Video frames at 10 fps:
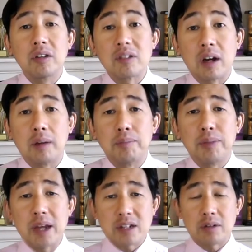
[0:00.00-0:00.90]
are
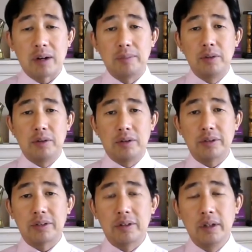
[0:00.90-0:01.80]
better up
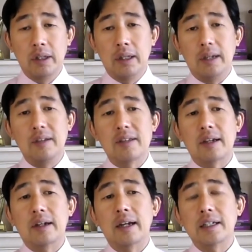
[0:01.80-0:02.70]
north, is that
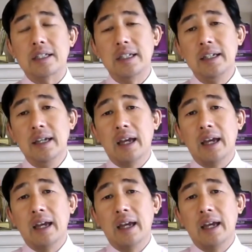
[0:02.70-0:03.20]
I actually